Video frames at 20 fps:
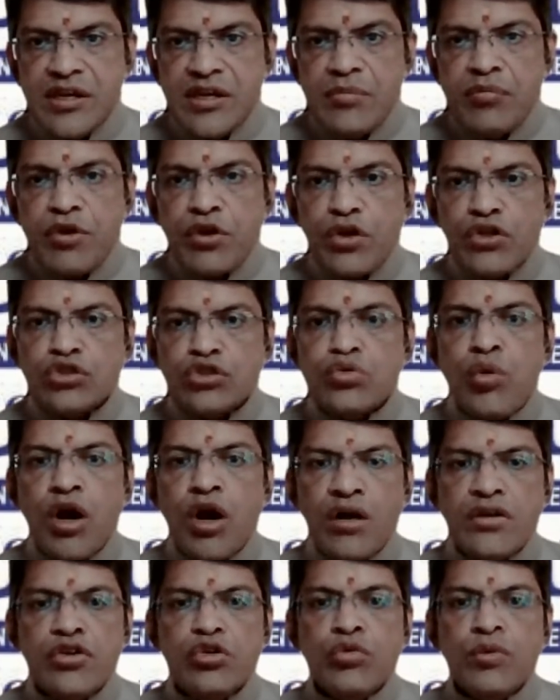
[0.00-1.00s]
Because
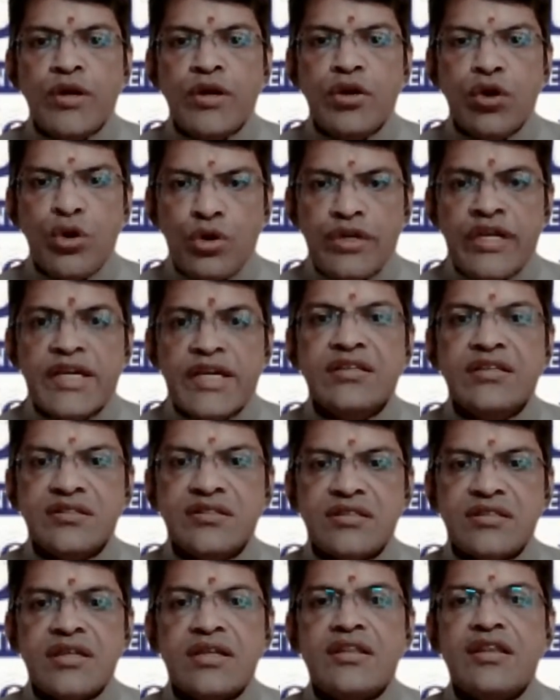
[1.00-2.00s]
what you will
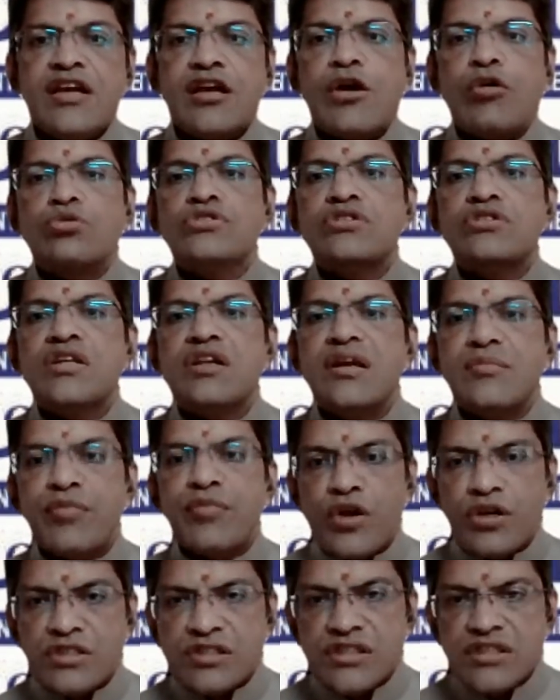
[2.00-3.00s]
notice in the counseling
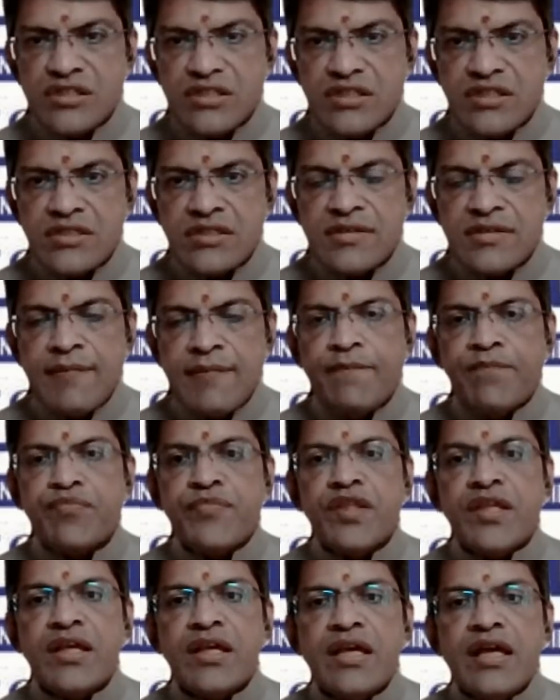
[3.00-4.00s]
process
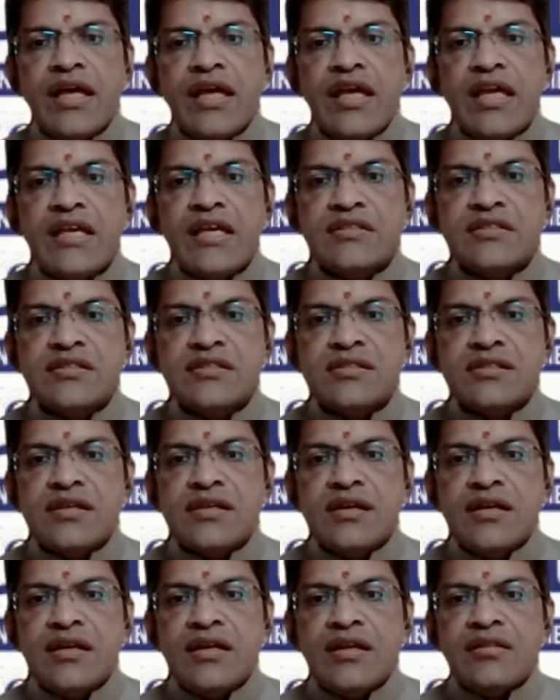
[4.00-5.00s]
is
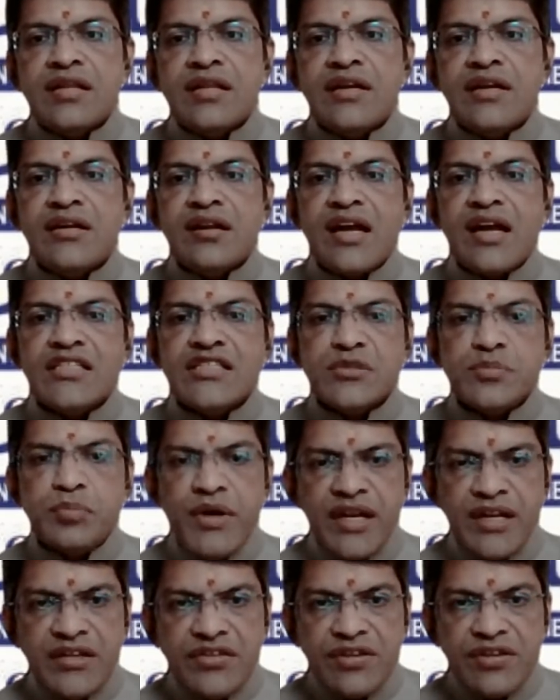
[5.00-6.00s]
the
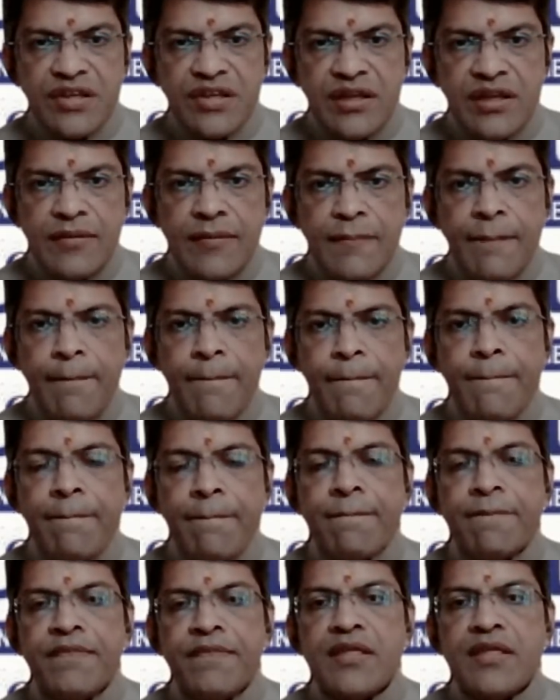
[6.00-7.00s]
transparency
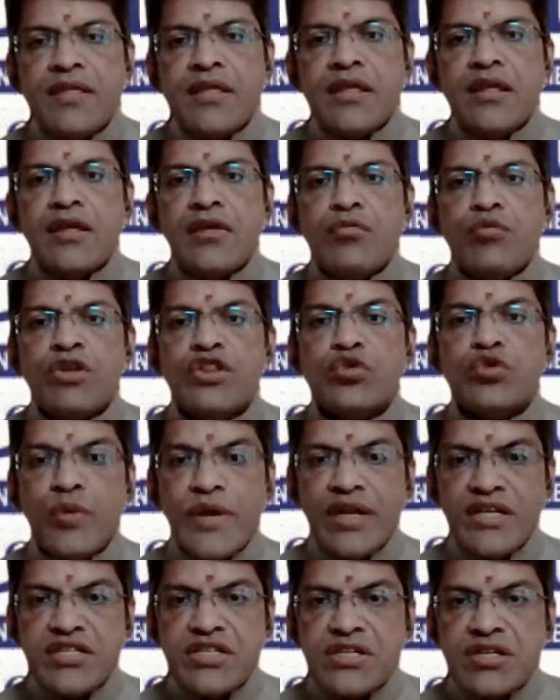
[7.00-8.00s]
with
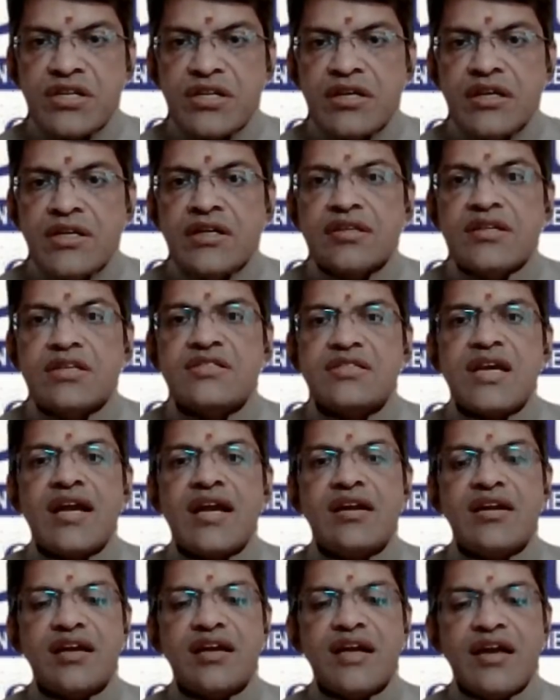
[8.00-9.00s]
which this
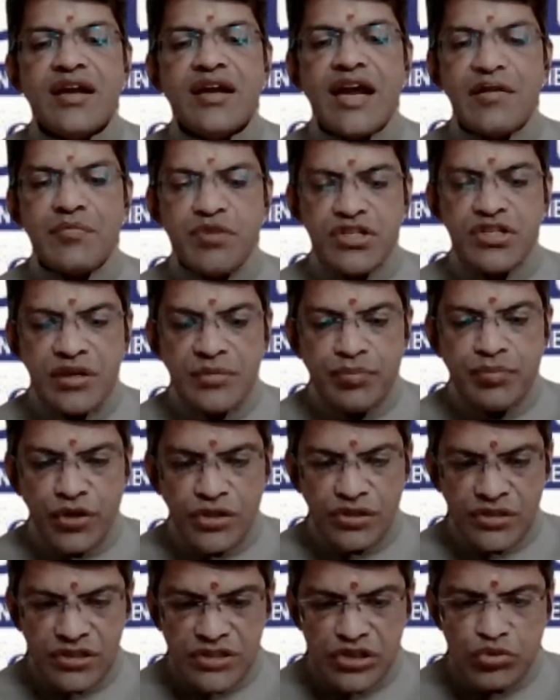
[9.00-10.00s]
entire admission
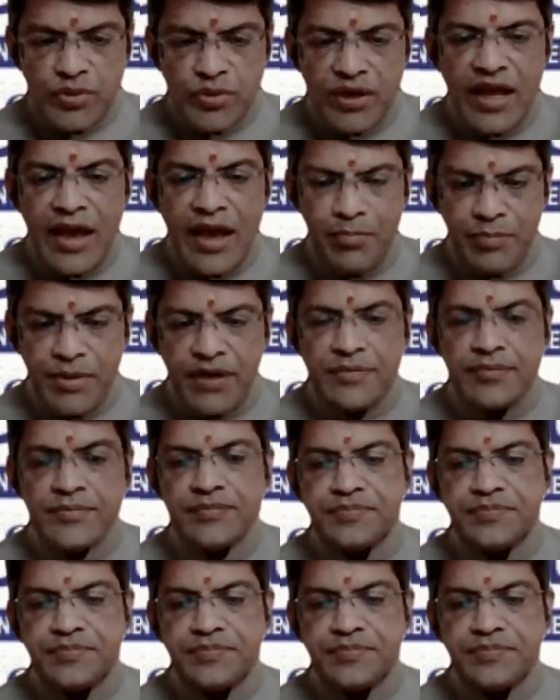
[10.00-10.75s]
process will happen.